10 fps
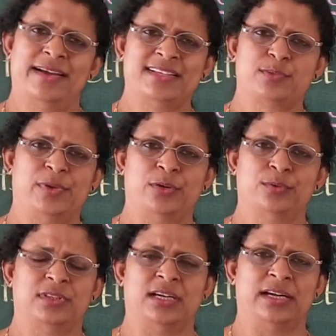as we
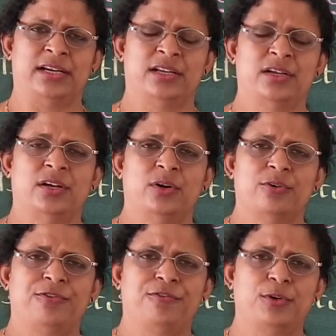know
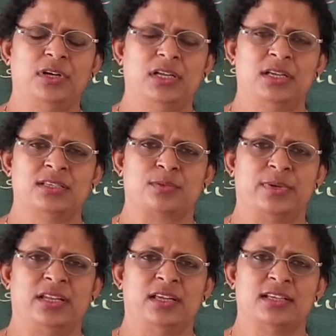that food is
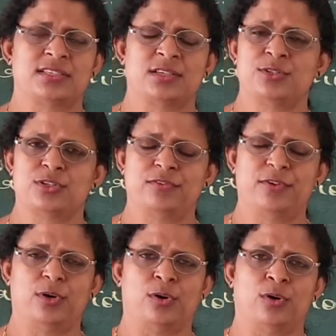very essential
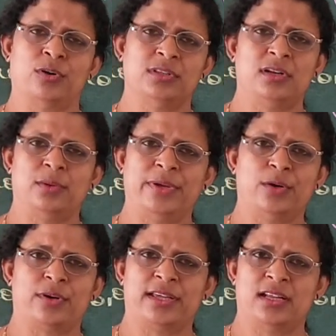for all the living
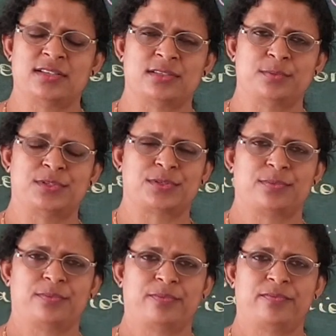
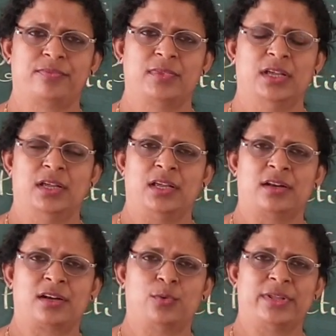organisms,
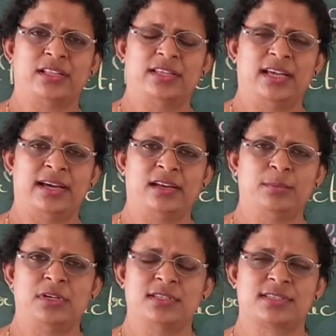including the
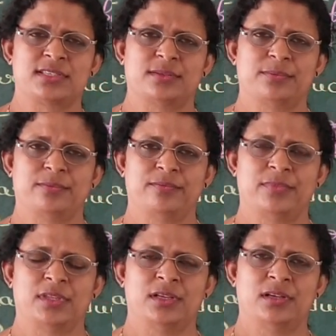animals.
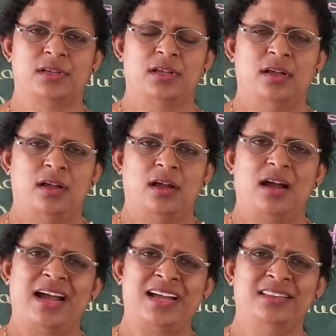
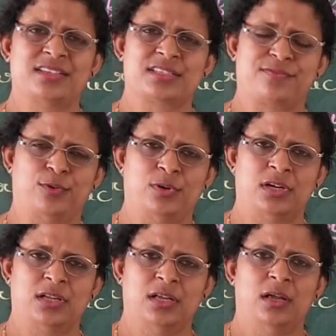And this
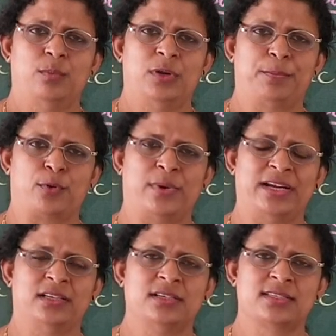food will
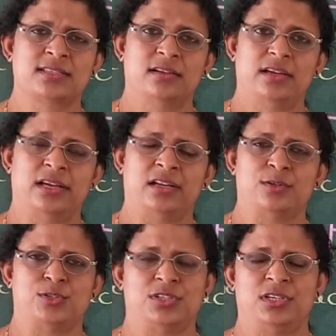provide us
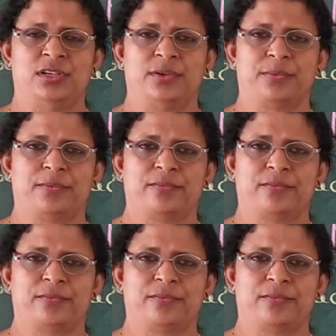energy.